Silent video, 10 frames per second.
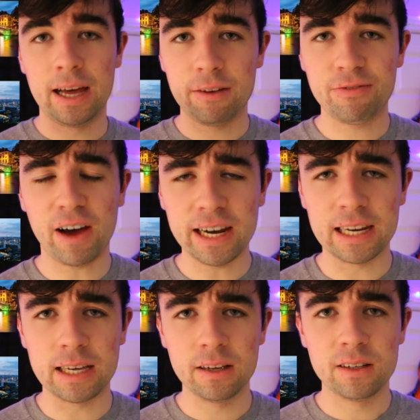and
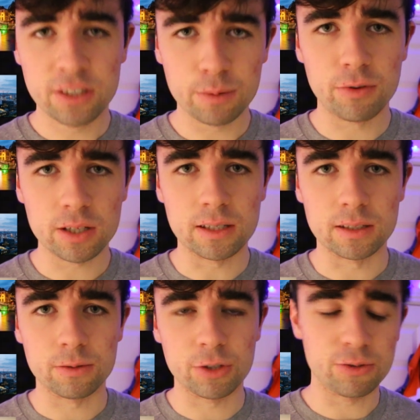finally to
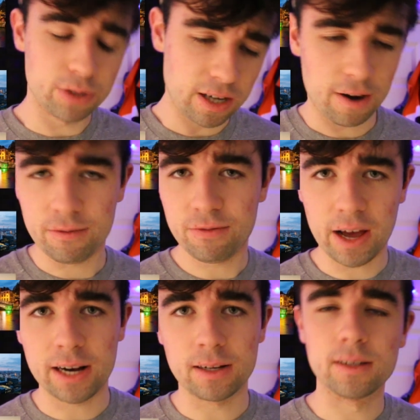Brussels, which was our
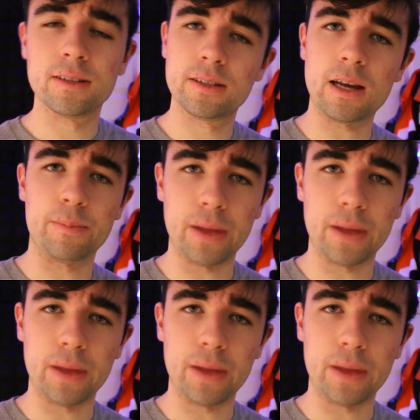final stop.